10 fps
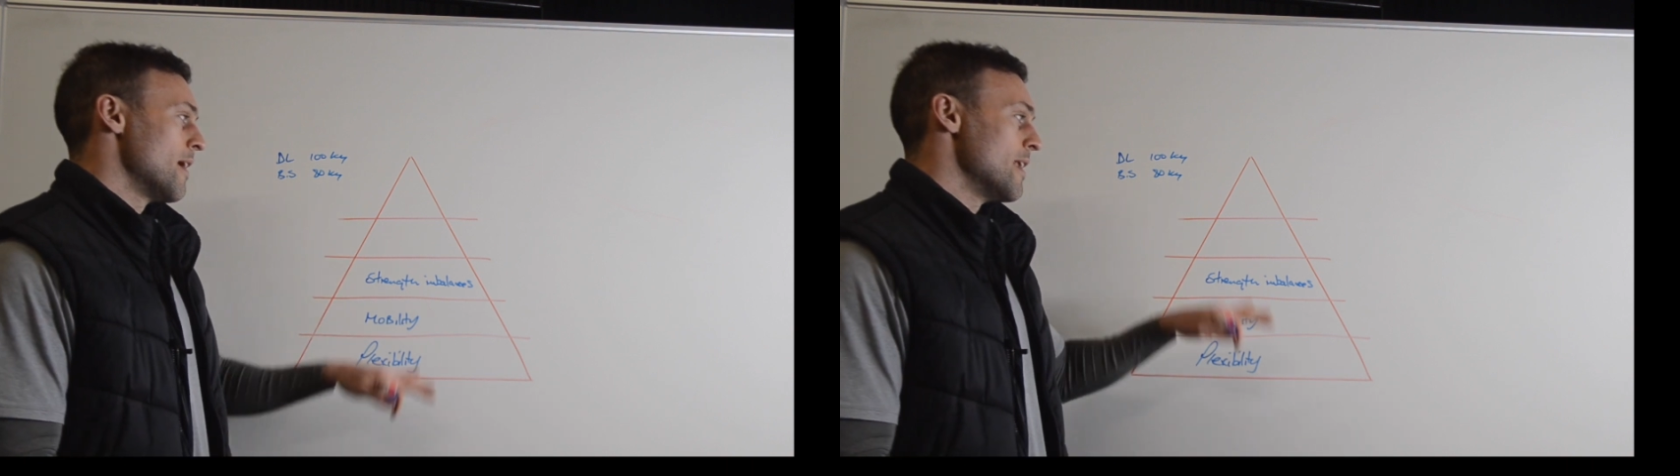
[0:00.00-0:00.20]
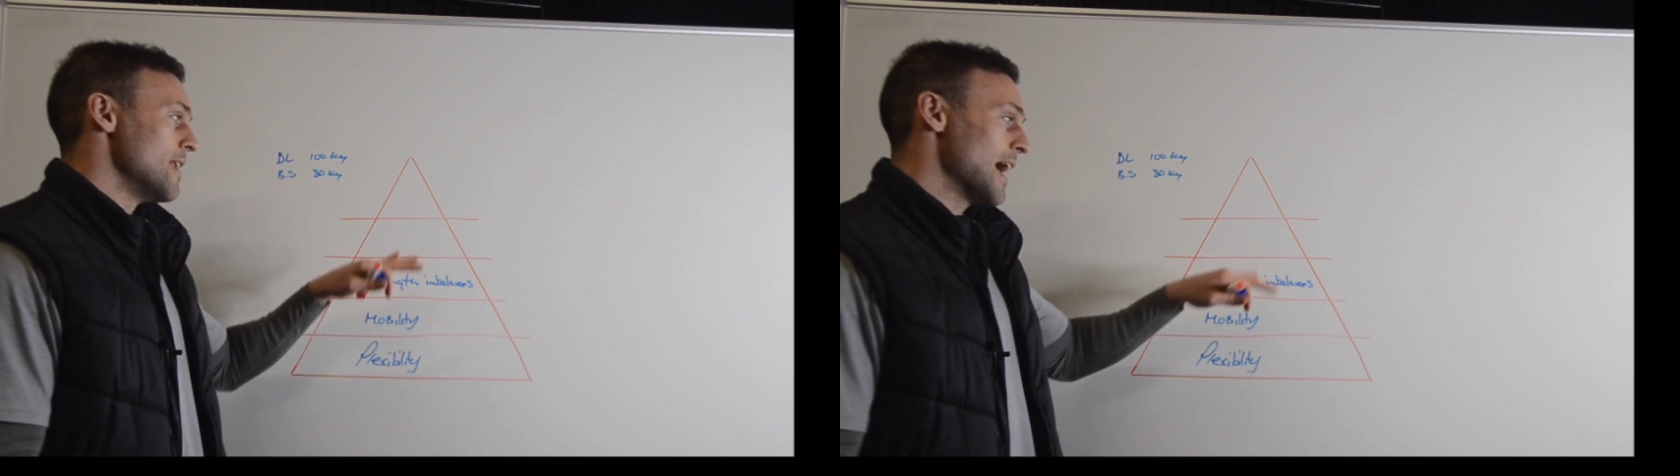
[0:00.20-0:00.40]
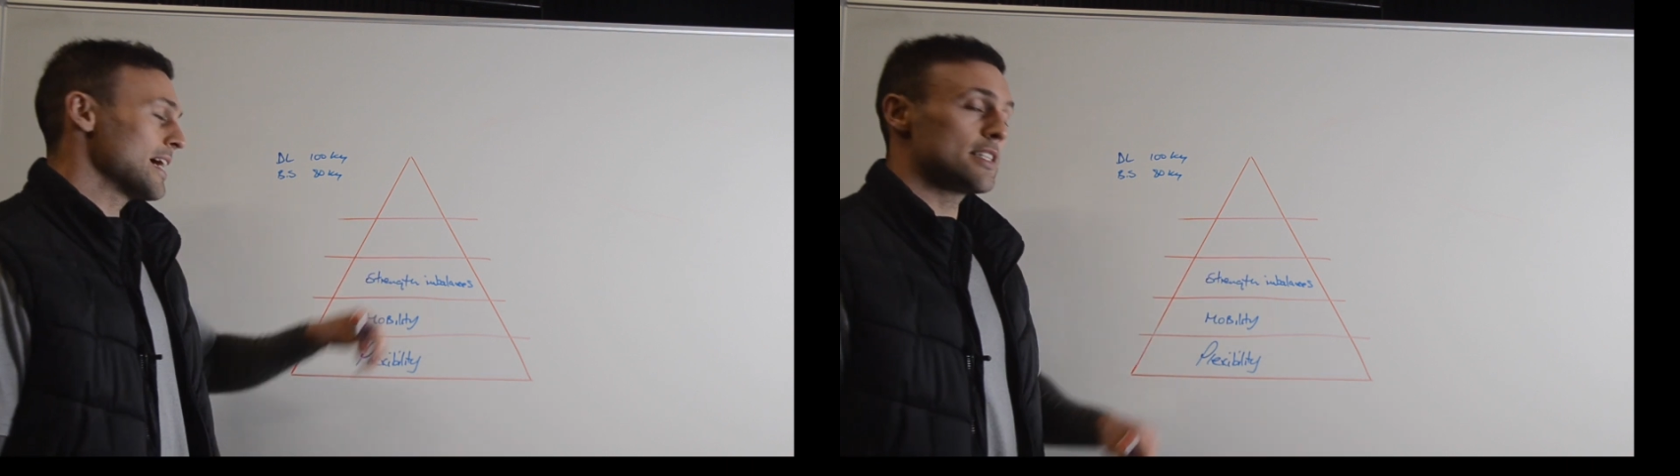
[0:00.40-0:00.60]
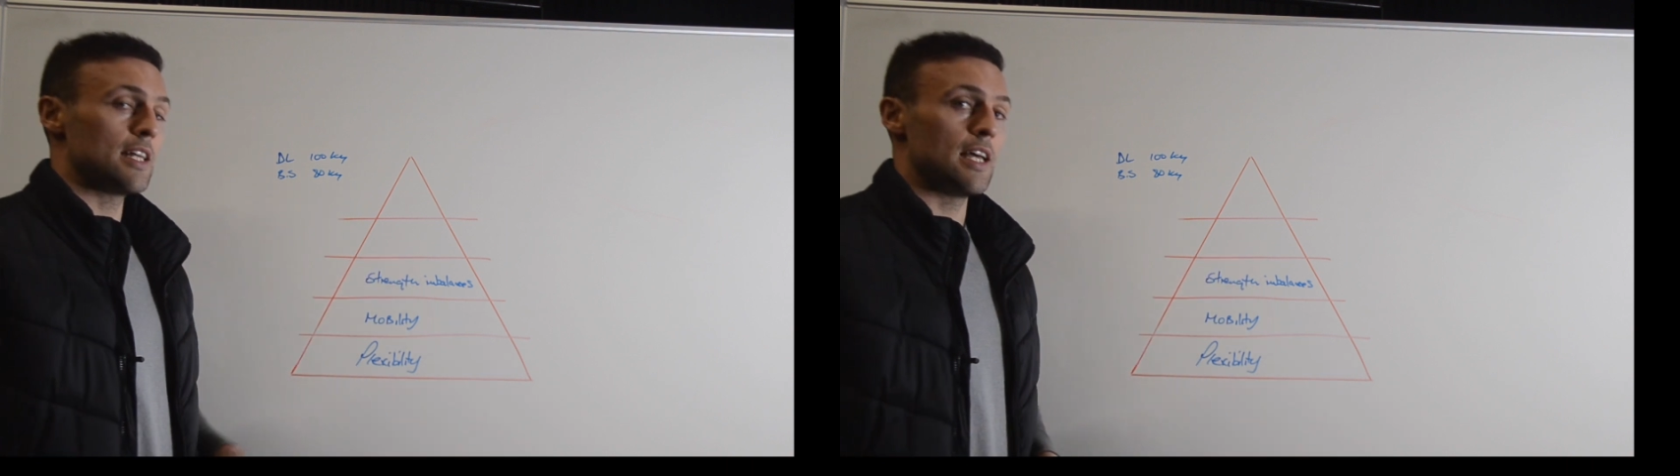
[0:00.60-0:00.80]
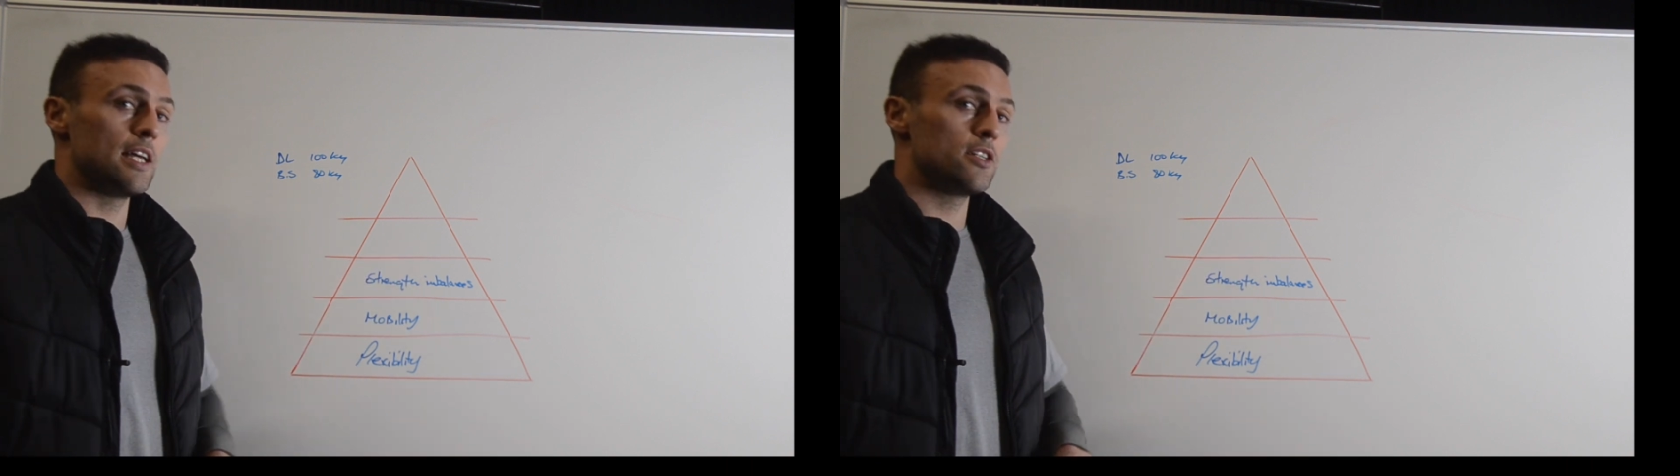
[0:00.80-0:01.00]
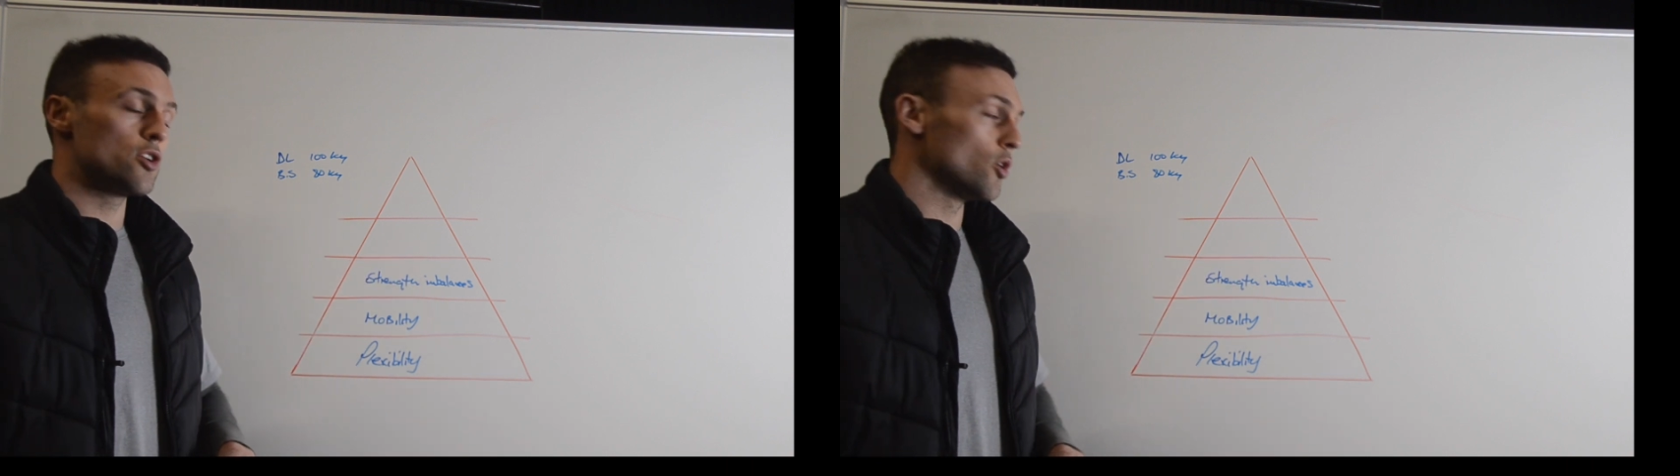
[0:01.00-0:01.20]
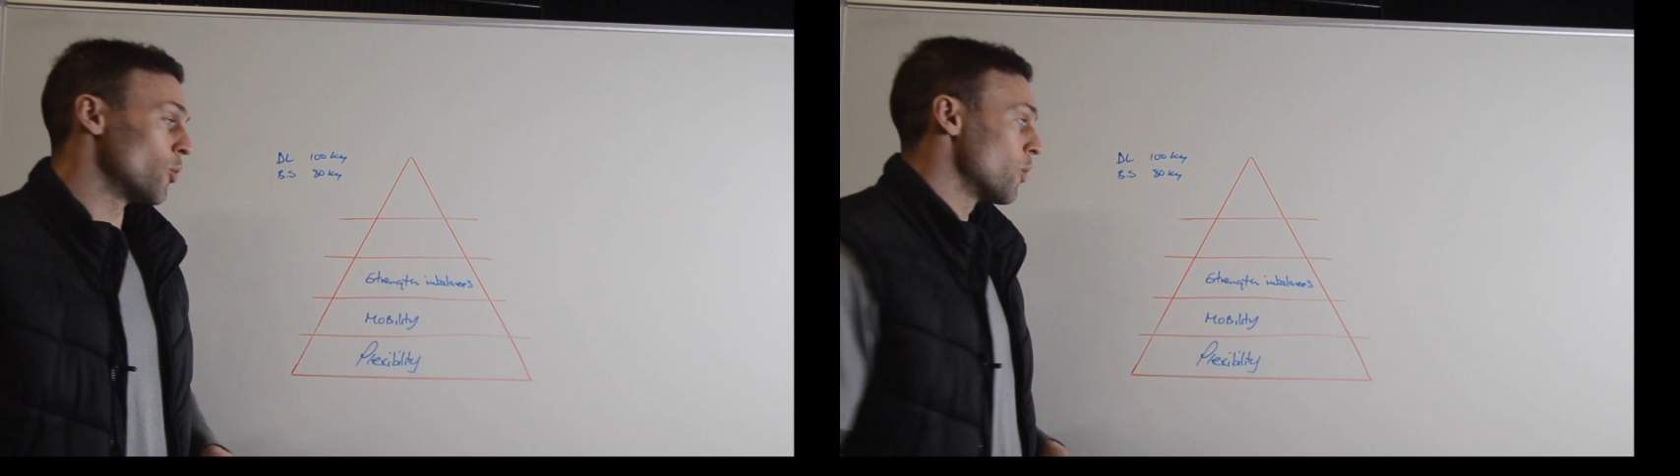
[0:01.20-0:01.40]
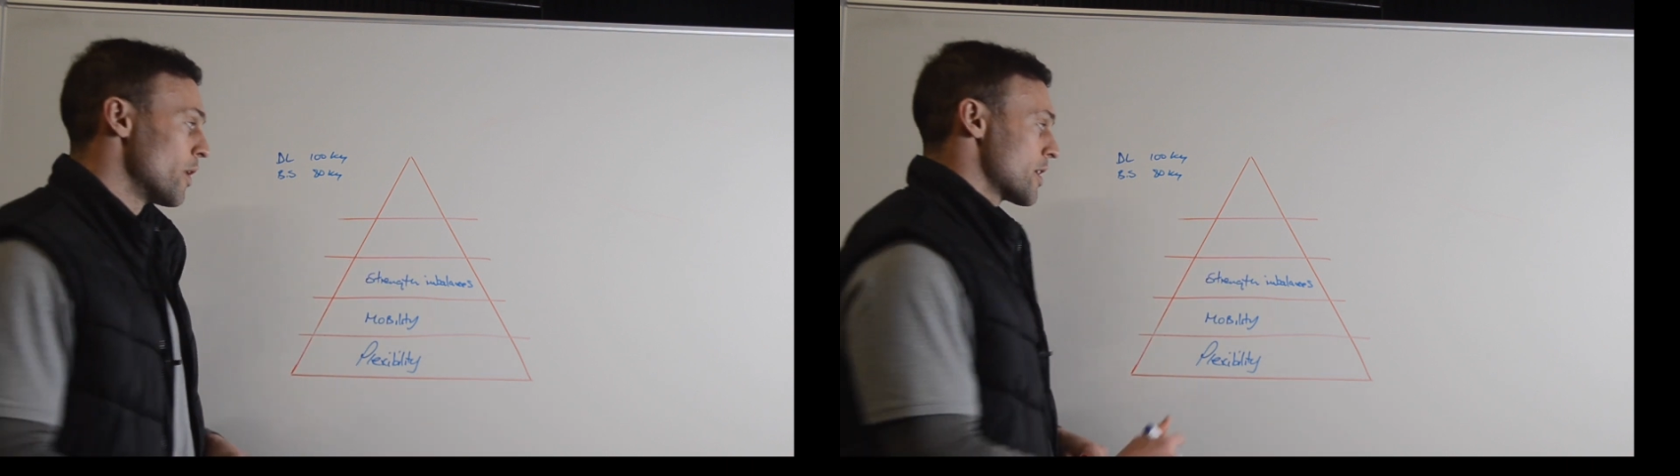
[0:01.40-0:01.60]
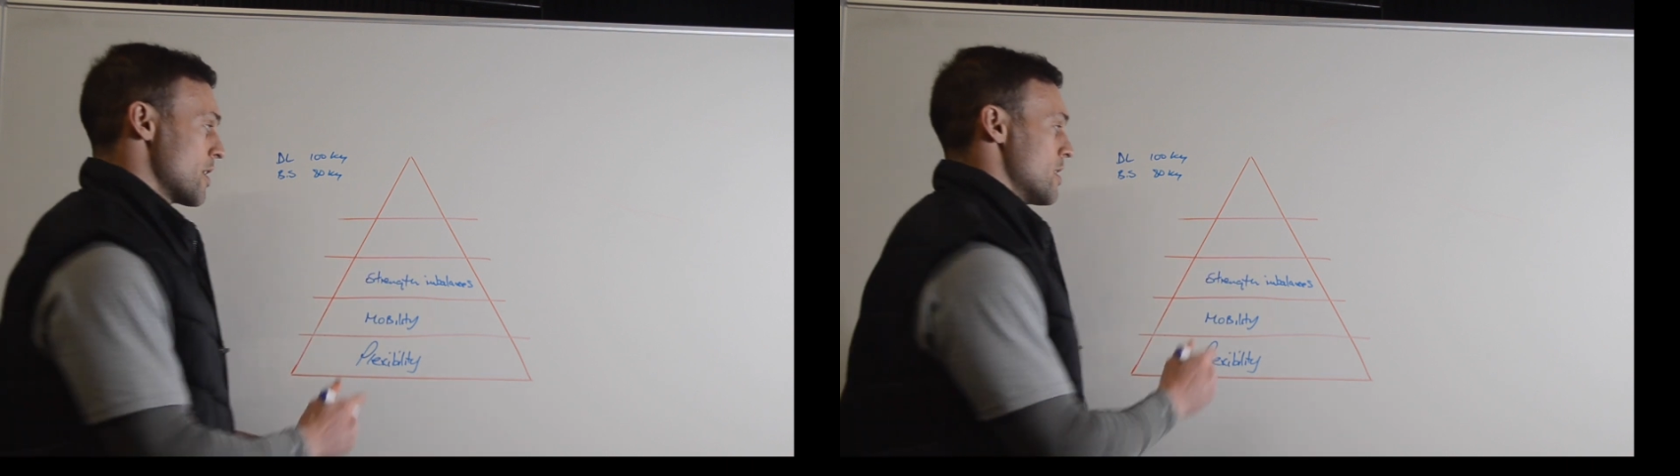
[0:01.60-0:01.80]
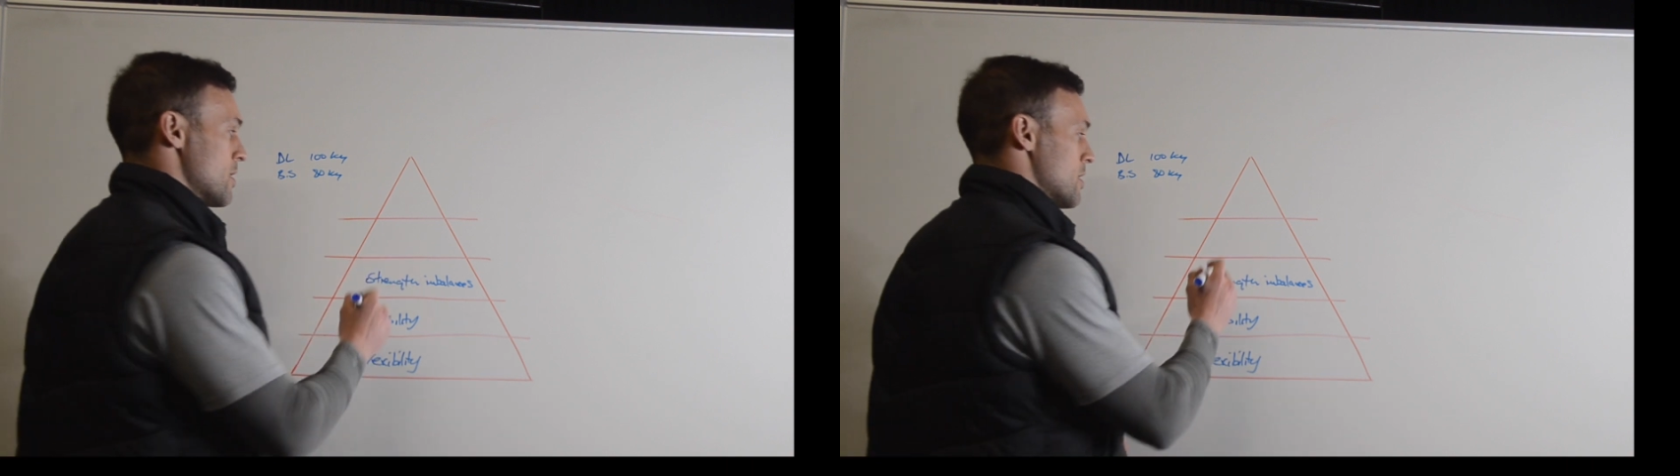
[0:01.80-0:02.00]
Next is your work
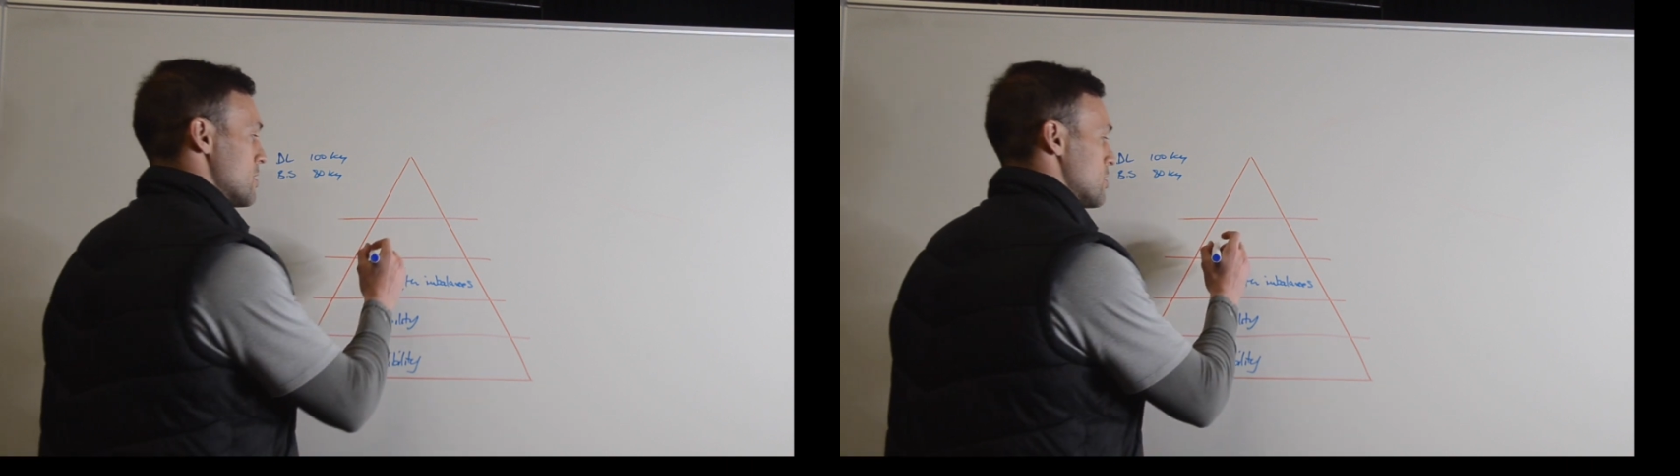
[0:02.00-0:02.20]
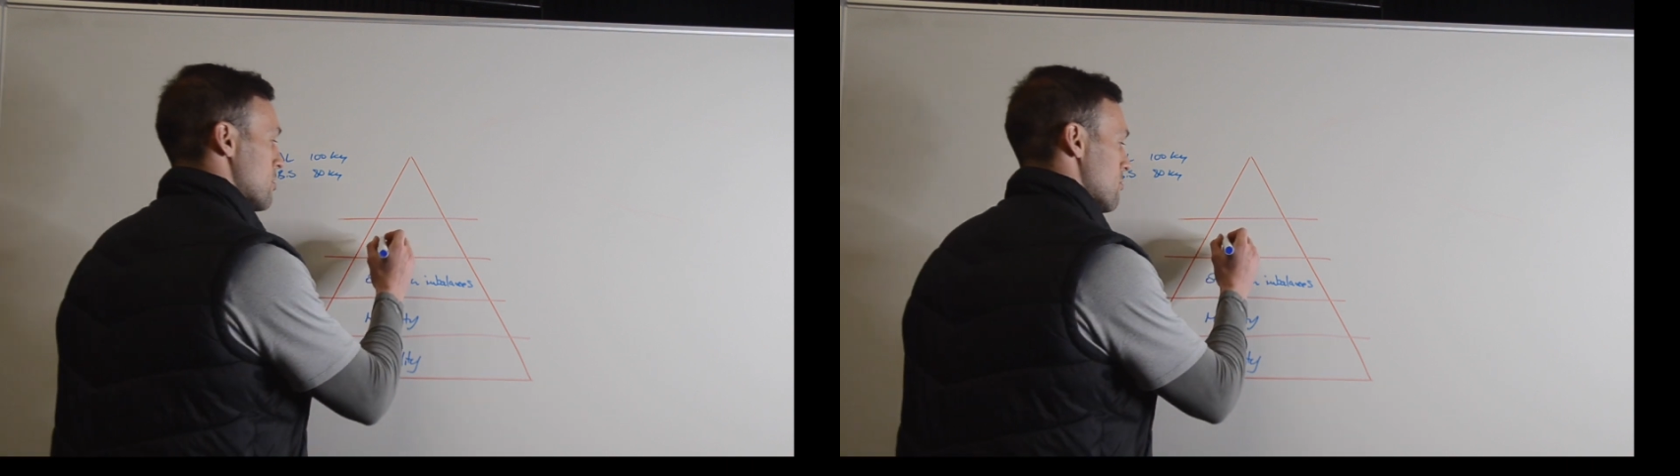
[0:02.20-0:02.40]
to